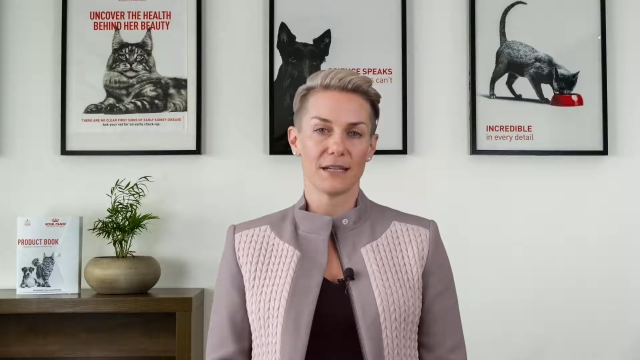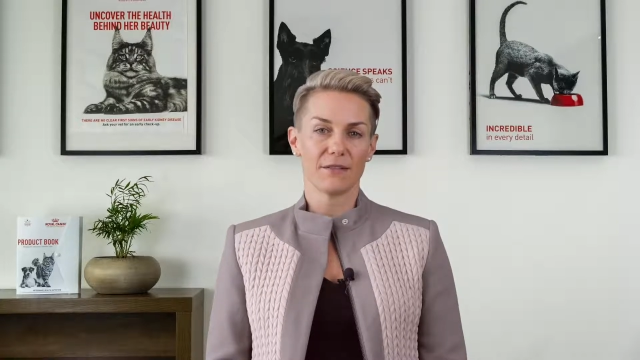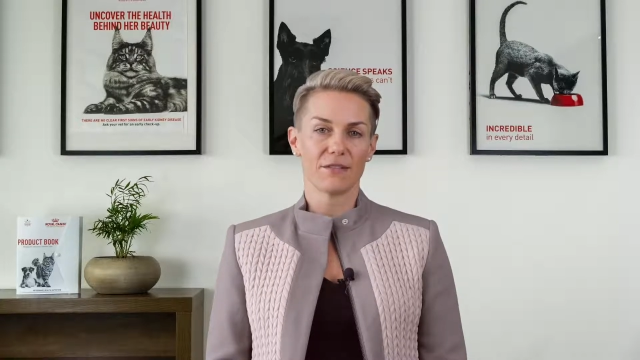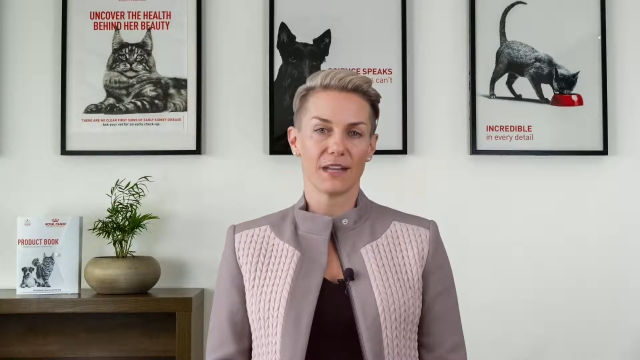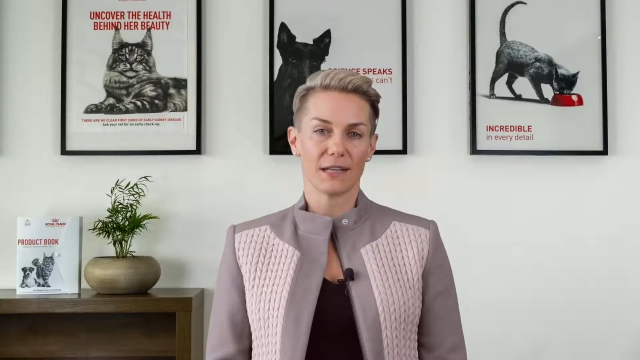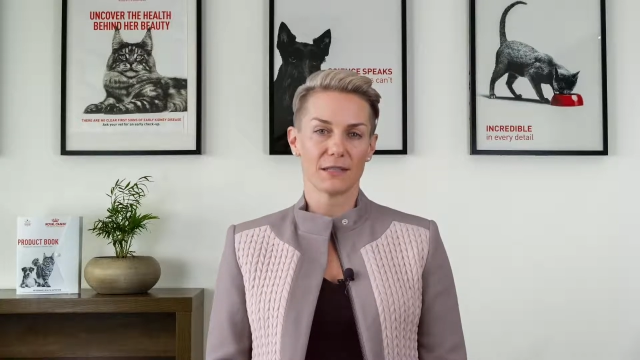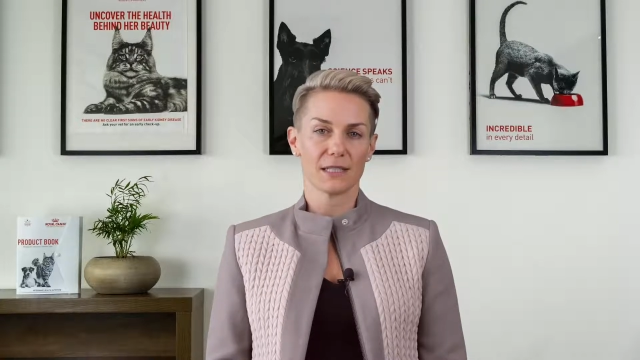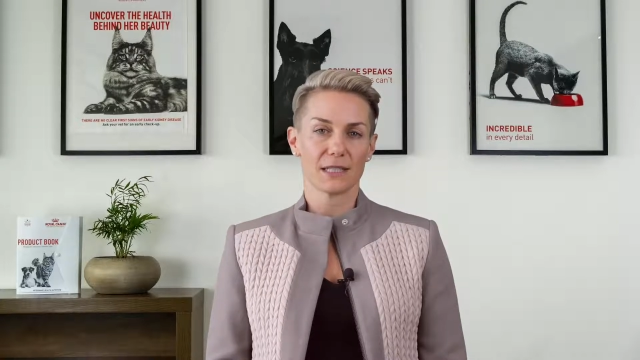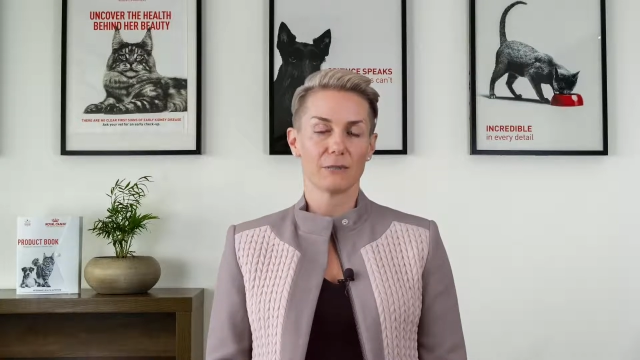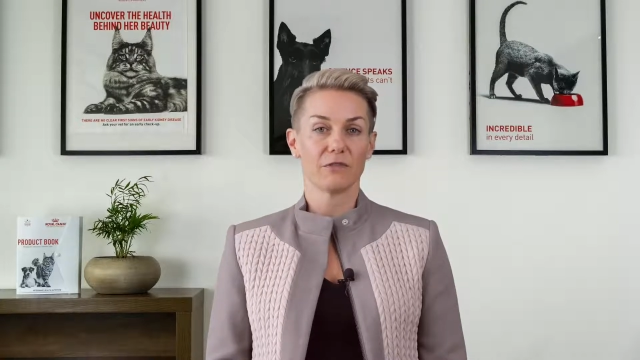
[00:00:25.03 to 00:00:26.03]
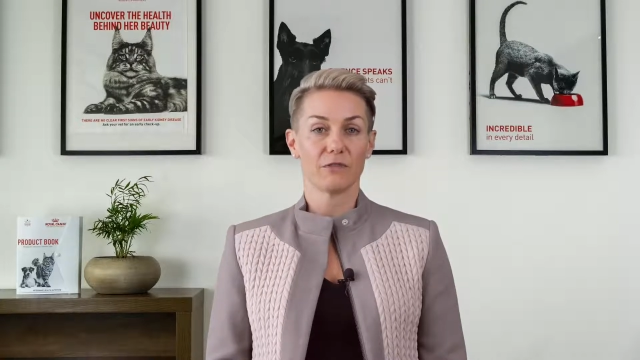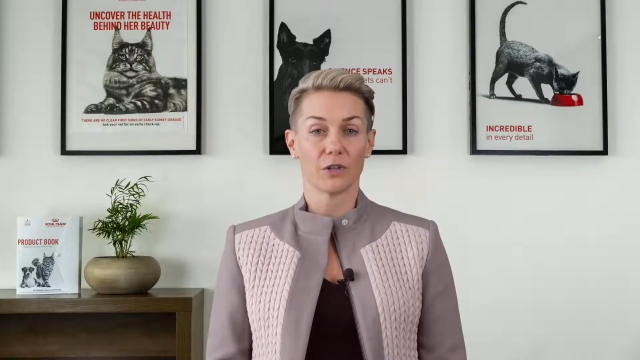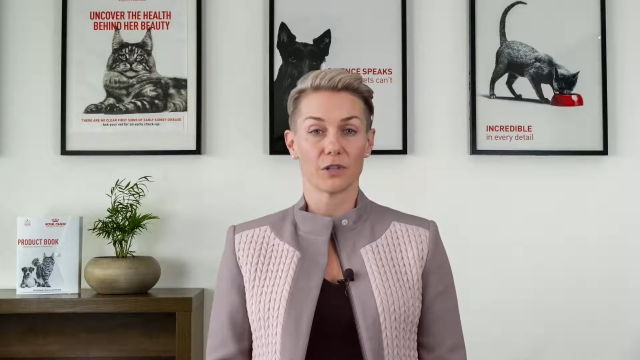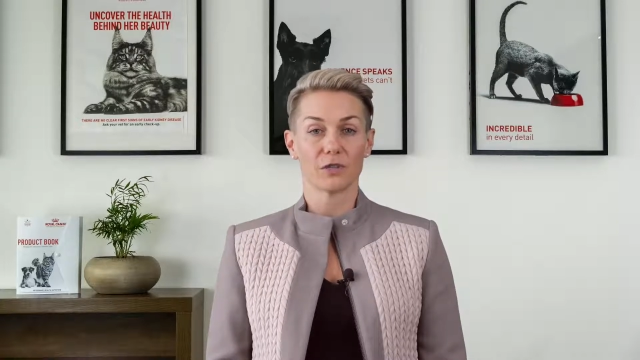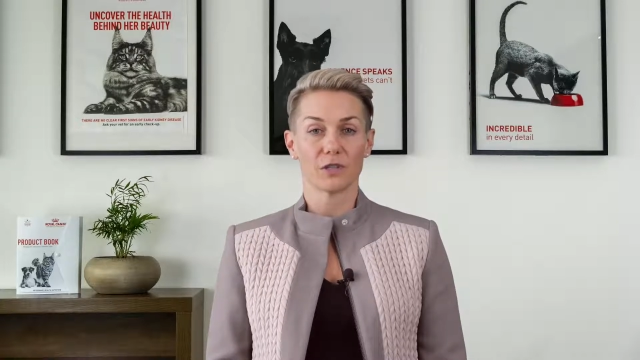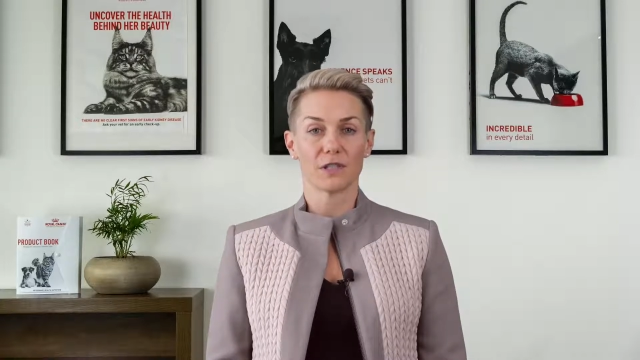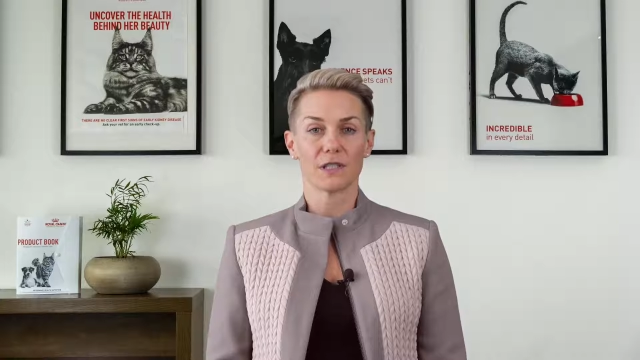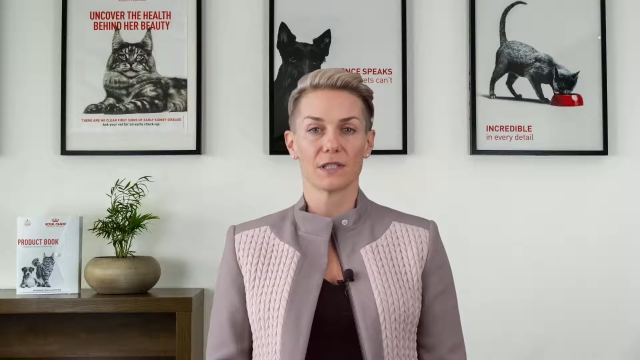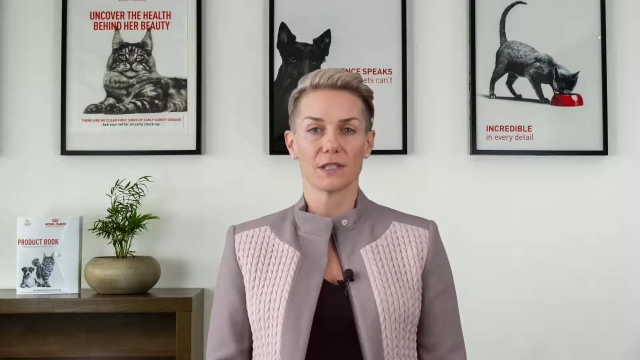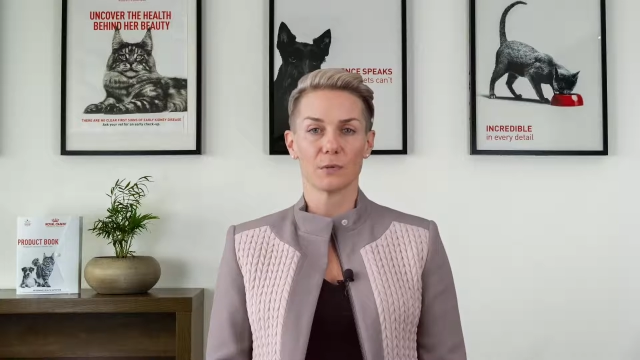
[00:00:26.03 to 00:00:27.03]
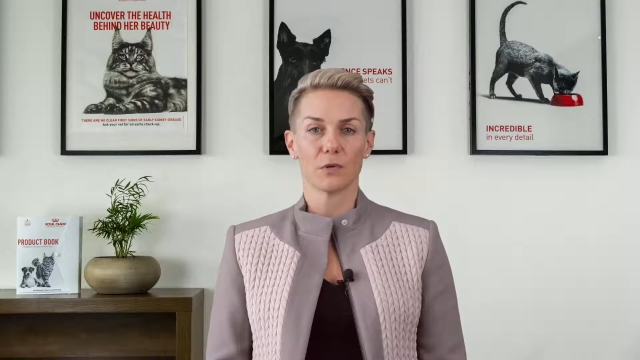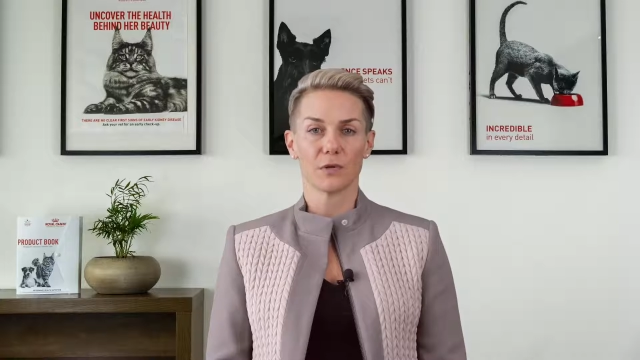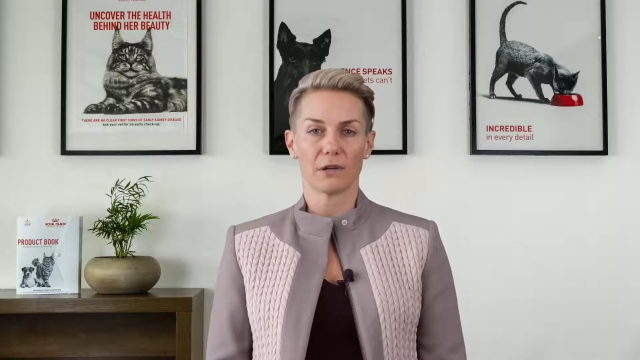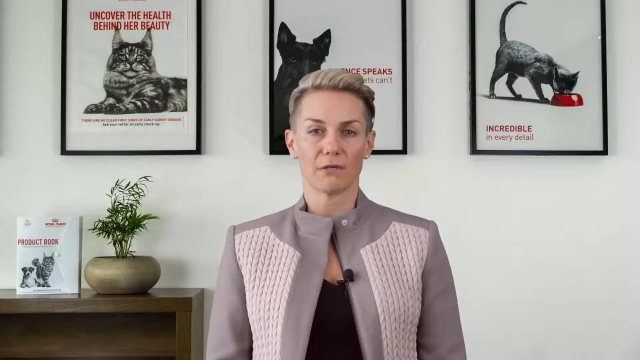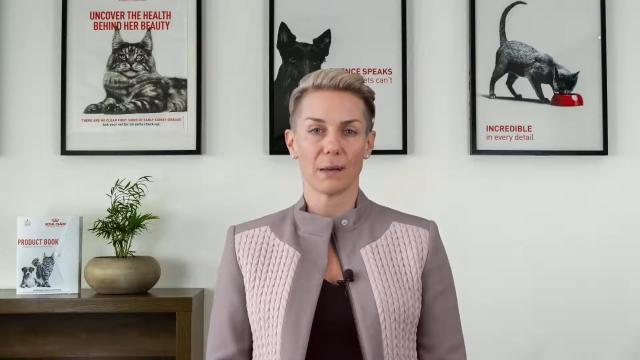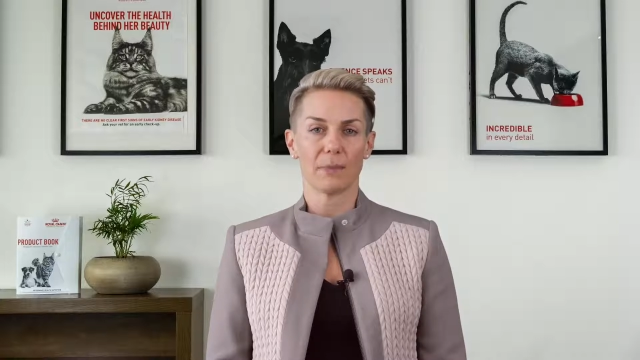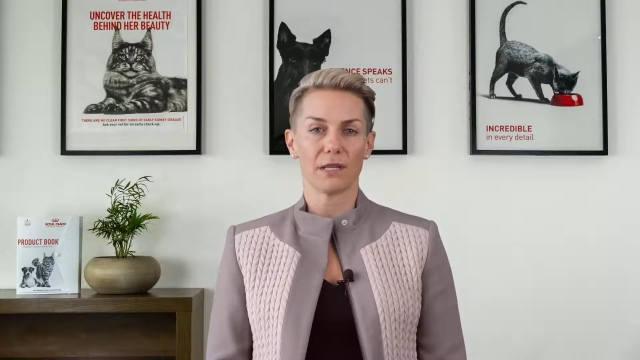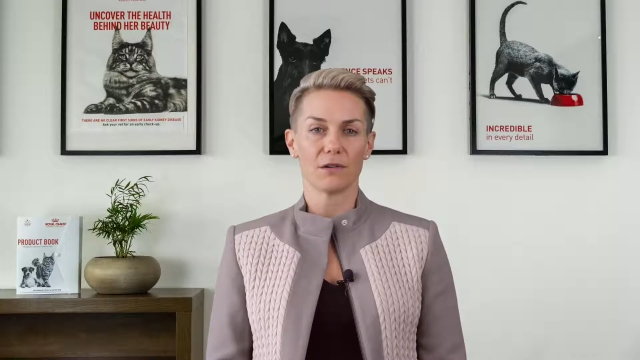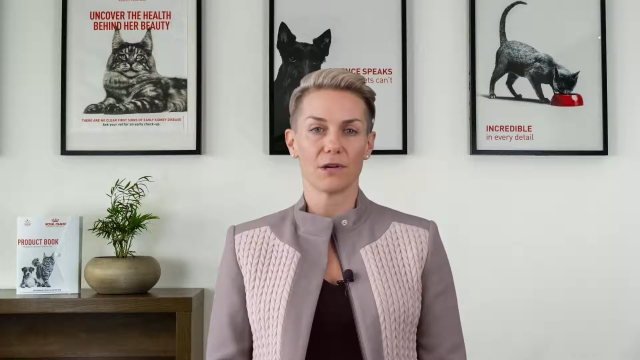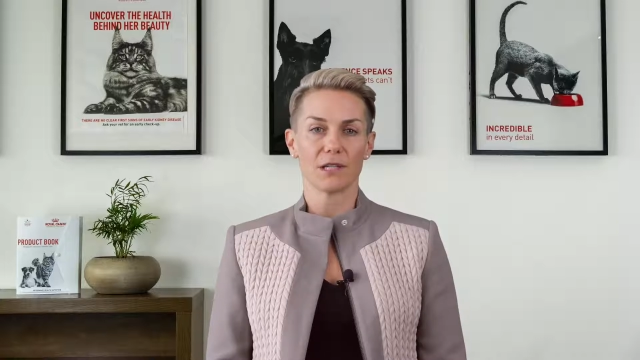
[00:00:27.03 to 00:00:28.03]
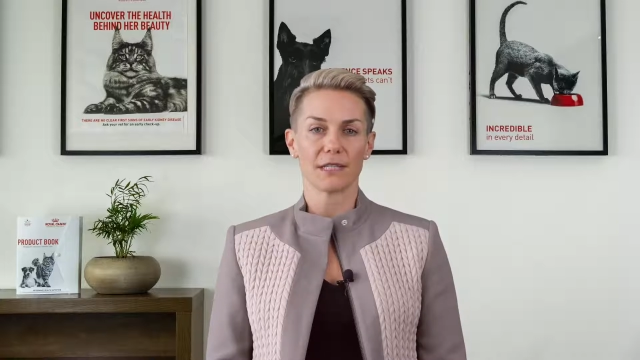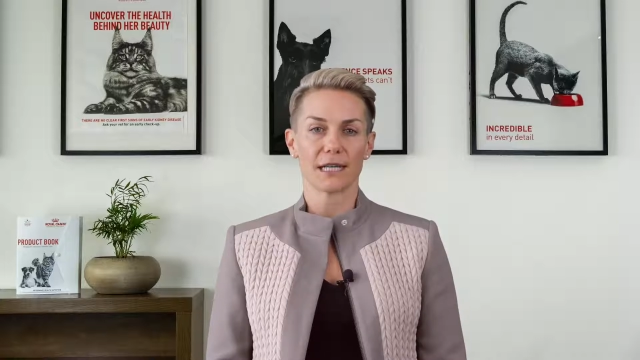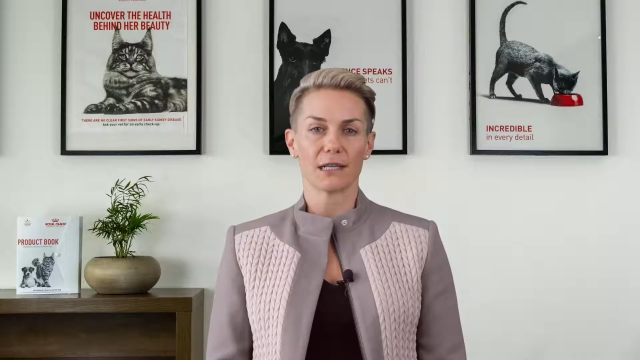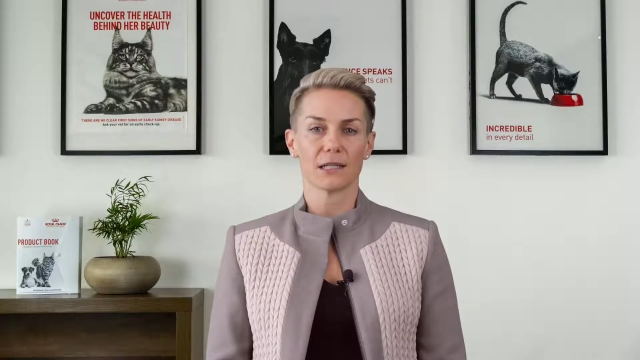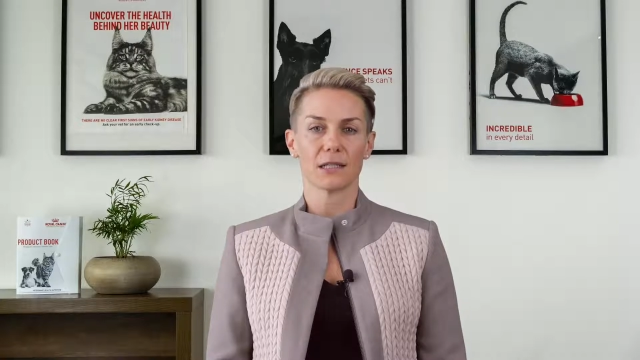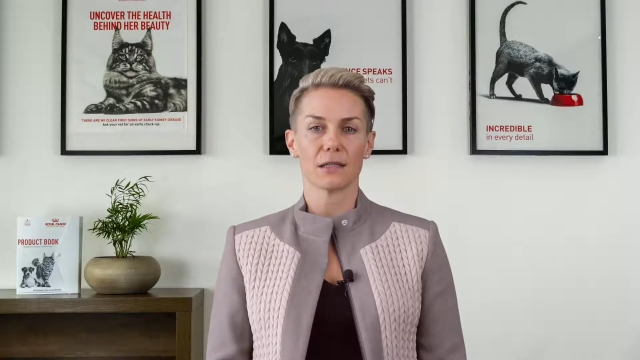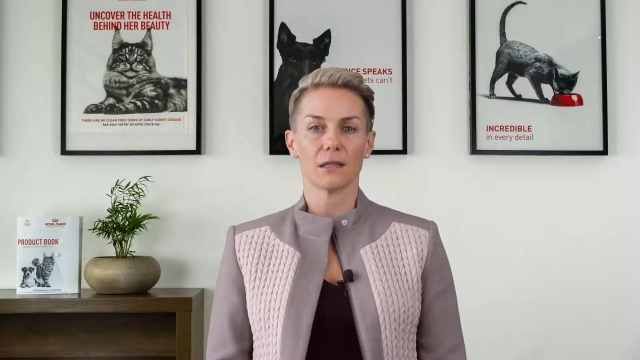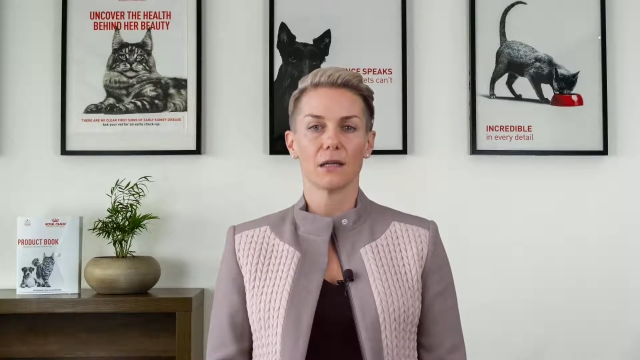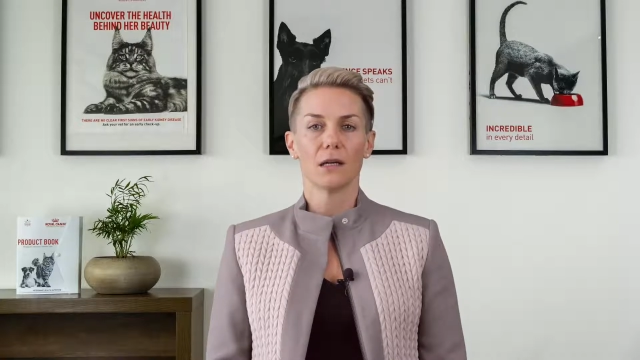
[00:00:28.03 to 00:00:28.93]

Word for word: level of calcium and phosphorus to support their rapidly growing skeleton,